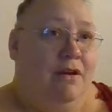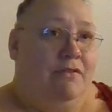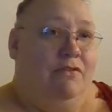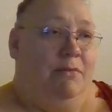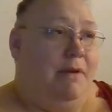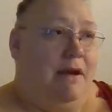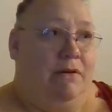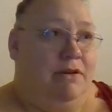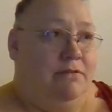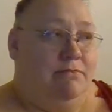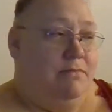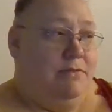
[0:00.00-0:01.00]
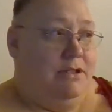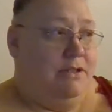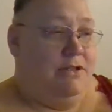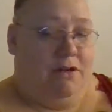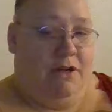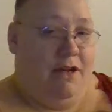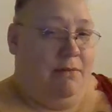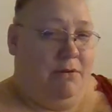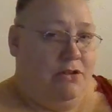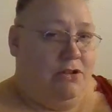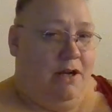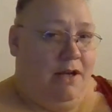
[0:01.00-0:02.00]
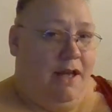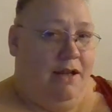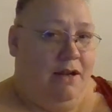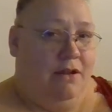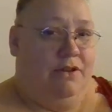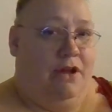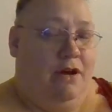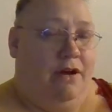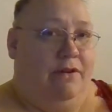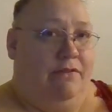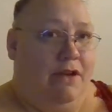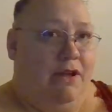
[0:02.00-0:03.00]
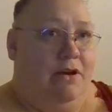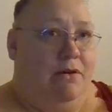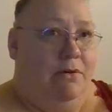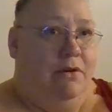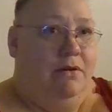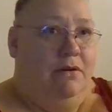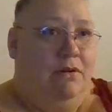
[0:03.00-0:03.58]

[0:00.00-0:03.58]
From now until eternity, I'm going to try to get a lot of video